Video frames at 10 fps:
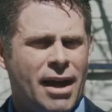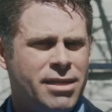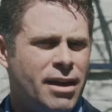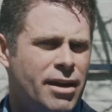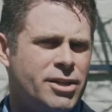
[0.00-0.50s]
I
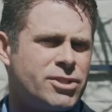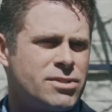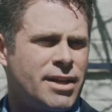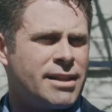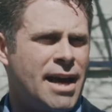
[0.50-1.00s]
think on
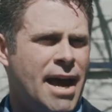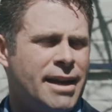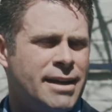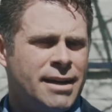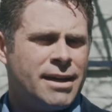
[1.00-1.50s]
issues like
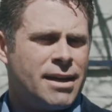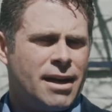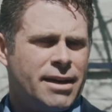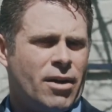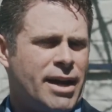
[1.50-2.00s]
that, and
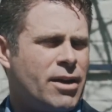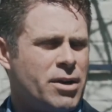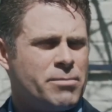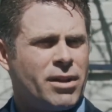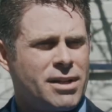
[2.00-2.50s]
you know, I
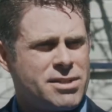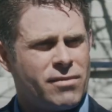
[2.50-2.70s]
carried a bill on